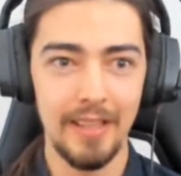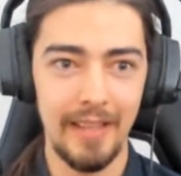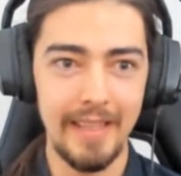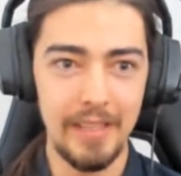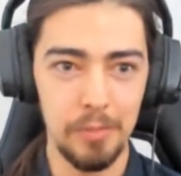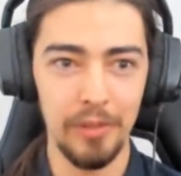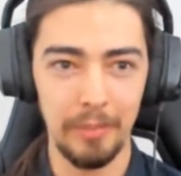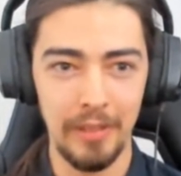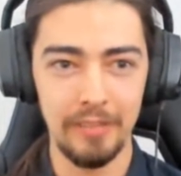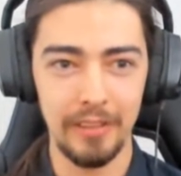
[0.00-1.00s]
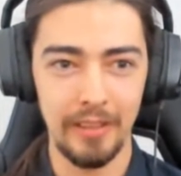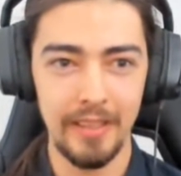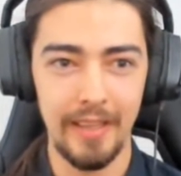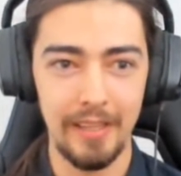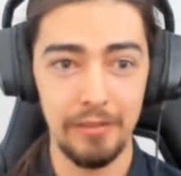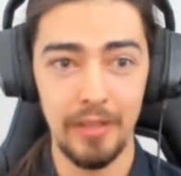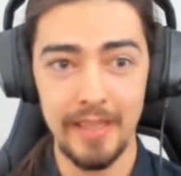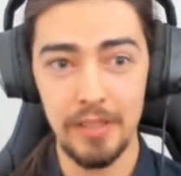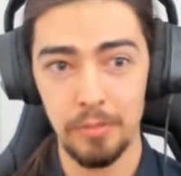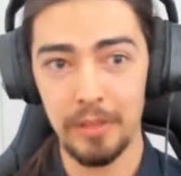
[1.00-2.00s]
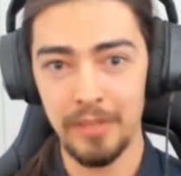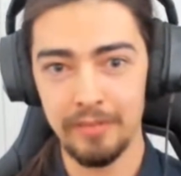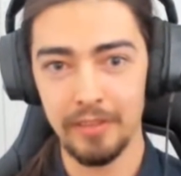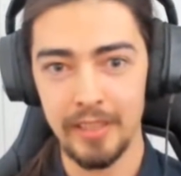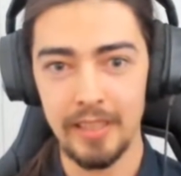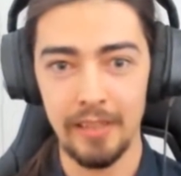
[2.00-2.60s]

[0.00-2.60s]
Lay each brick perfectly, and if you lay each brick perfectly,